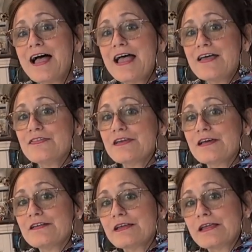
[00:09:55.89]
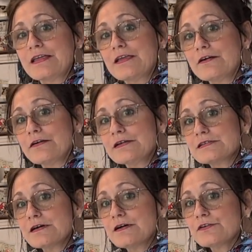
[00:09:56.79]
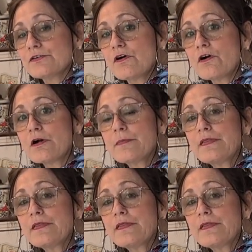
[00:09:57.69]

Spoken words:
And then here is the underarm.